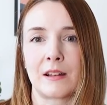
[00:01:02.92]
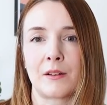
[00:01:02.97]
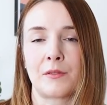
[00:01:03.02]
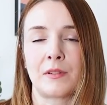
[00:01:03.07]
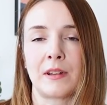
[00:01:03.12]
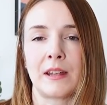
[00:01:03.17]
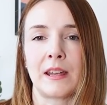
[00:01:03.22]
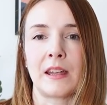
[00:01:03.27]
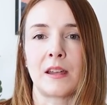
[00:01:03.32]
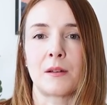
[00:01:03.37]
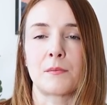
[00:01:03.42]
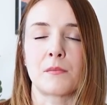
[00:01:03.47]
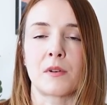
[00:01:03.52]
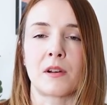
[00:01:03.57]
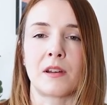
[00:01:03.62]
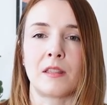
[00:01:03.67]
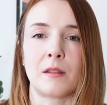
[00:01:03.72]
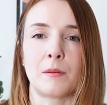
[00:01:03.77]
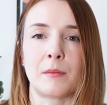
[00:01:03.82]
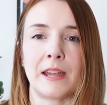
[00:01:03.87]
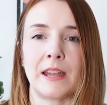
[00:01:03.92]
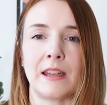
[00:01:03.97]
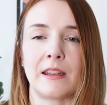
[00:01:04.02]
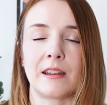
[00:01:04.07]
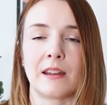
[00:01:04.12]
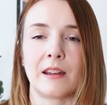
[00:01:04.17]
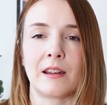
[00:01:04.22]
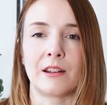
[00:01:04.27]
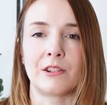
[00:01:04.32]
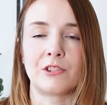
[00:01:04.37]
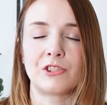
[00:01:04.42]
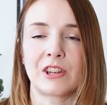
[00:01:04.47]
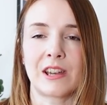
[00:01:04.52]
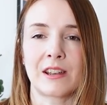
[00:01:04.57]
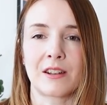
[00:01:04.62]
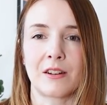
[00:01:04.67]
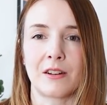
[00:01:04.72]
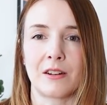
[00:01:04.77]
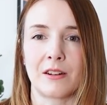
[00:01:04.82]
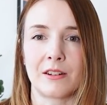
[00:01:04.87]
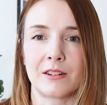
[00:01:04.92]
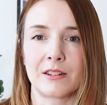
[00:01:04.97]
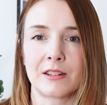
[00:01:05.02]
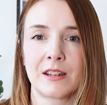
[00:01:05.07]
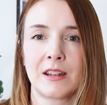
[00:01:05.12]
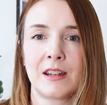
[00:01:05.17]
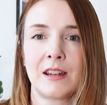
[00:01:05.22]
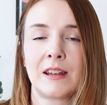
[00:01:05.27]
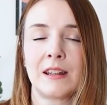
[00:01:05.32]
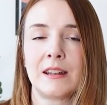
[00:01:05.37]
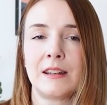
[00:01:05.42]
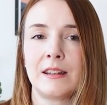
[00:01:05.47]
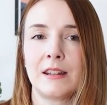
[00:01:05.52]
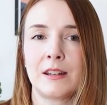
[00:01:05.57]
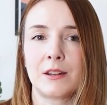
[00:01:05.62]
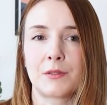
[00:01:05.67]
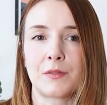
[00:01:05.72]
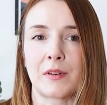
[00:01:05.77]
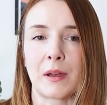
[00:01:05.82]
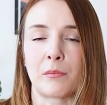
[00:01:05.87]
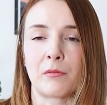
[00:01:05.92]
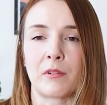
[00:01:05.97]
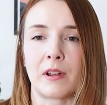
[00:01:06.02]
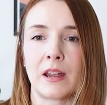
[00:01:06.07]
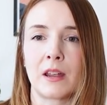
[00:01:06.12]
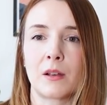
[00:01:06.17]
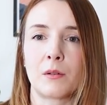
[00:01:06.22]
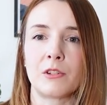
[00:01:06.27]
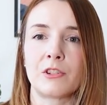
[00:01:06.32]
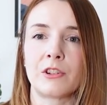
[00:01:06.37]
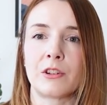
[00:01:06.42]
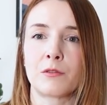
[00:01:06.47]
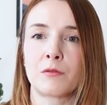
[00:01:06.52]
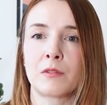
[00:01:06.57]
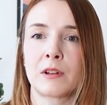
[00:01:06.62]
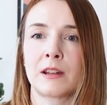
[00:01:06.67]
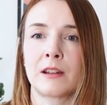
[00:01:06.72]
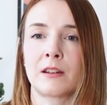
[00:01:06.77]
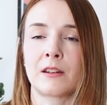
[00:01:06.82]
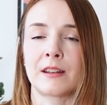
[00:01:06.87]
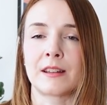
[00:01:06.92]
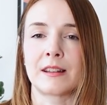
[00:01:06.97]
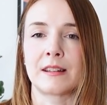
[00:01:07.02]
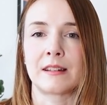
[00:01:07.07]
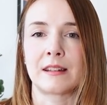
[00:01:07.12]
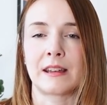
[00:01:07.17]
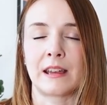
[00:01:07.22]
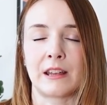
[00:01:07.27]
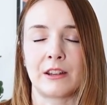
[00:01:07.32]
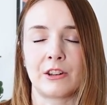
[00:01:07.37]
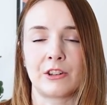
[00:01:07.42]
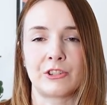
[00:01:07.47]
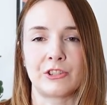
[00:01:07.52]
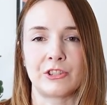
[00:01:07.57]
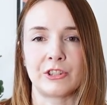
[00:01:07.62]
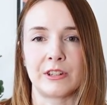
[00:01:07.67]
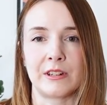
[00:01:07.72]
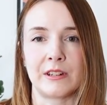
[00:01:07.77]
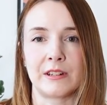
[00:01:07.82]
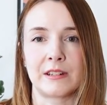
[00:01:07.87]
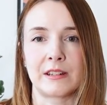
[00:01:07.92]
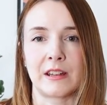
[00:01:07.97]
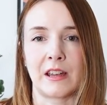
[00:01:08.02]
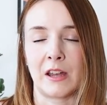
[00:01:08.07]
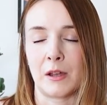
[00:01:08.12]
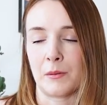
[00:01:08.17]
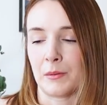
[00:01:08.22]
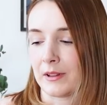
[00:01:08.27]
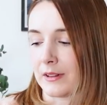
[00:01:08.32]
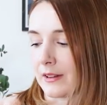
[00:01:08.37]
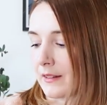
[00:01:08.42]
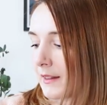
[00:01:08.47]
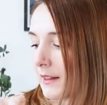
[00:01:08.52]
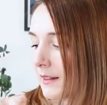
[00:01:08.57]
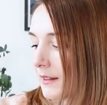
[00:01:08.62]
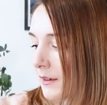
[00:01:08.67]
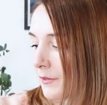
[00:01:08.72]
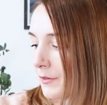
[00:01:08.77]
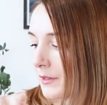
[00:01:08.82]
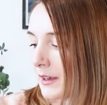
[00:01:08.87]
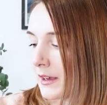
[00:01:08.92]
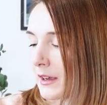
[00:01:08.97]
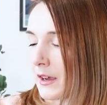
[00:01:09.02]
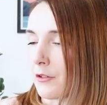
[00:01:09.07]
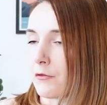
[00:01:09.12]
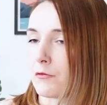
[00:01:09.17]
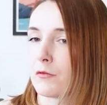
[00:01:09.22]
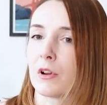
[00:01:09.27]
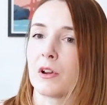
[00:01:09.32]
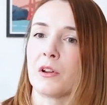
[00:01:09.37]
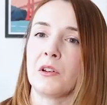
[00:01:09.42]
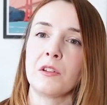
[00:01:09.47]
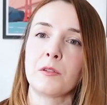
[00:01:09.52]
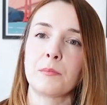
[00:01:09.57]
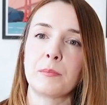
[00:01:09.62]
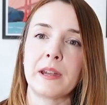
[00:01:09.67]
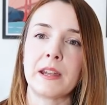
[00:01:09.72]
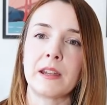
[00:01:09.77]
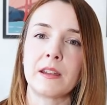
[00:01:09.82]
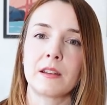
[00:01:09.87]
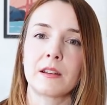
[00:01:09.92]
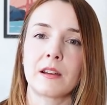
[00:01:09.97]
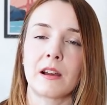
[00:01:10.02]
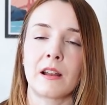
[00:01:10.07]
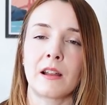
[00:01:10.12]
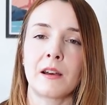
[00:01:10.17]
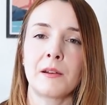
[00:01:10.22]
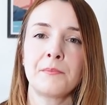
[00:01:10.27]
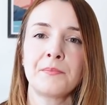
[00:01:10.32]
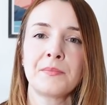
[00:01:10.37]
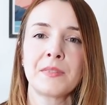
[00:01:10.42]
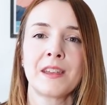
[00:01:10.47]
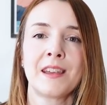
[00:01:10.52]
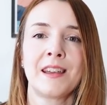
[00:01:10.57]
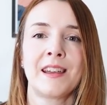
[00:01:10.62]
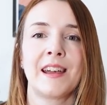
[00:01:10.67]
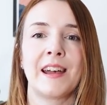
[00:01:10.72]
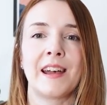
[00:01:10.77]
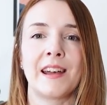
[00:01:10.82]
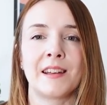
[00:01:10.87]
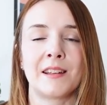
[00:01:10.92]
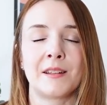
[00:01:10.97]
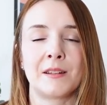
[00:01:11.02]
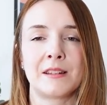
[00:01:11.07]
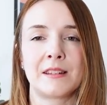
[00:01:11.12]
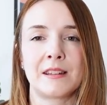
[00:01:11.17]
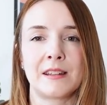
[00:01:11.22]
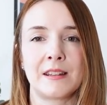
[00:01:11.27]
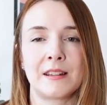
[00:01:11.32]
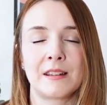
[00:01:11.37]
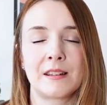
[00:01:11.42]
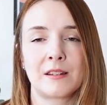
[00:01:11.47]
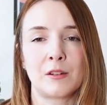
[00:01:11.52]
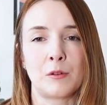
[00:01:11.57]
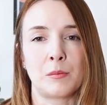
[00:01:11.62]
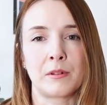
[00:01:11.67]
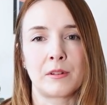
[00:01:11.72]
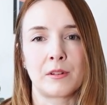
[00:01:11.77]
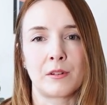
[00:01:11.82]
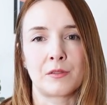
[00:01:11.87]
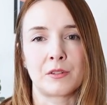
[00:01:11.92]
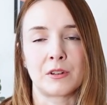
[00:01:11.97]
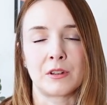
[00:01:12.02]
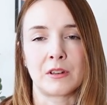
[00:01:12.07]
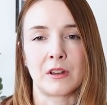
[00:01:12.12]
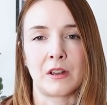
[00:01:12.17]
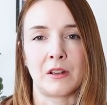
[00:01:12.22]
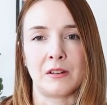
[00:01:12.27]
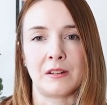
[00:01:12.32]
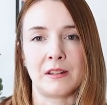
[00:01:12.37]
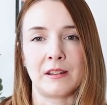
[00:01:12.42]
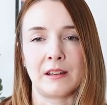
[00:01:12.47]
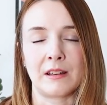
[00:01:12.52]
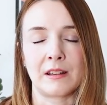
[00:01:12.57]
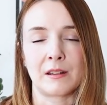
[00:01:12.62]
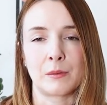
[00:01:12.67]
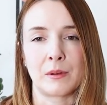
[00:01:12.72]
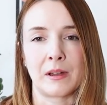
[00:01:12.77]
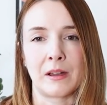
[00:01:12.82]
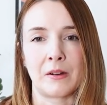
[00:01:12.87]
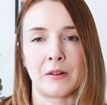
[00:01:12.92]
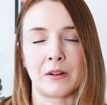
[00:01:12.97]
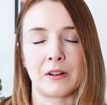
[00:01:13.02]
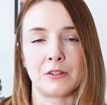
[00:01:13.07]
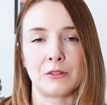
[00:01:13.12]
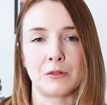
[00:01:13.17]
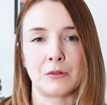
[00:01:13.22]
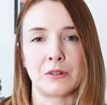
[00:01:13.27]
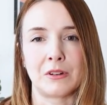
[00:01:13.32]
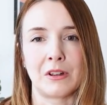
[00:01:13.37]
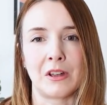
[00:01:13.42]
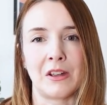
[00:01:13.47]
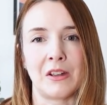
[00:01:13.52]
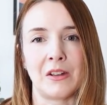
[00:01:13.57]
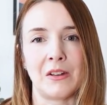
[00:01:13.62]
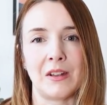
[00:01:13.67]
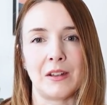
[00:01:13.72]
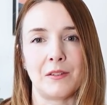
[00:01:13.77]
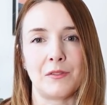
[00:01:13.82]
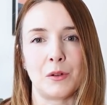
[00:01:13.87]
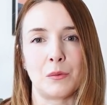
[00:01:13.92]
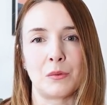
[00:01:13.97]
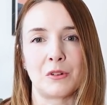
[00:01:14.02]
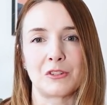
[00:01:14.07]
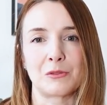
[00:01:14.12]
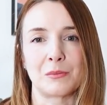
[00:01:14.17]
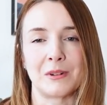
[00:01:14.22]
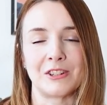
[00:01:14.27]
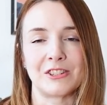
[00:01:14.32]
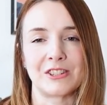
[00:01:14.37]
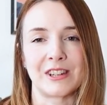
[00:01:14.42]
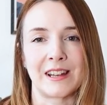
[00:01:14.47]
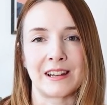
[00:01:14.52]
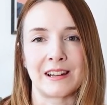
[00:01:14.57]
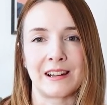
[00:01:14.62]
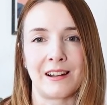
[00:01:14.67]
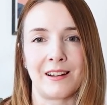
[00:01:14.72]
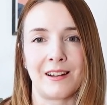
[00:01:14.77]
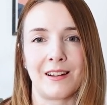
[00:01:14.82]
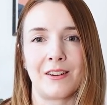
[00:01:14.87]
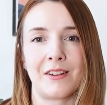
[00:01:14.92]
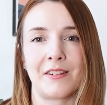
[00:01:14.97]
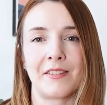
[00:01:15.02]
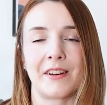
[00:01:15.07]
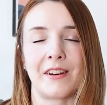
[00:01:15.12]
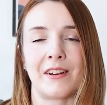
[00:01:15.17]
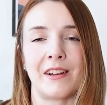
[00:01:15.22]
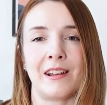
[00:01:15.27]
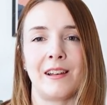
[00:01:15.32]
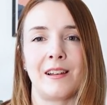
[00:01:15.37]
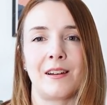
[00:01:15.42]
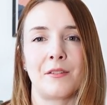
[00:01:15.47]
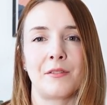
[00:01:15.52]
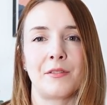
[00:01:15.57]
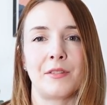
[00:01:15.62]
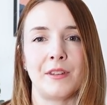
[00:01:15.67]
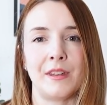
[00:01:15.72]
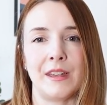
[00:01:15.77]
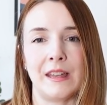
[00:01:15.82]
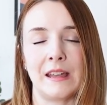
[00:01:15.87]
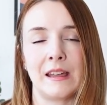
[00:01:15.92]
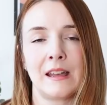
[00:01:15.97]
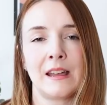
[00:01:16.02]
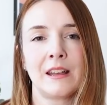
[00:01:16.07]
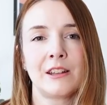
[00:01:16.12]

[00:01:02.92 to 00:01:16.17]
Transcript: lovely Mind the Maker jacquard knit fabric, which is really nice and textured. It's in this lovely rose pink colour. And it's super soft and cozy as well, and you'll know if you watch my channel a lot that I love the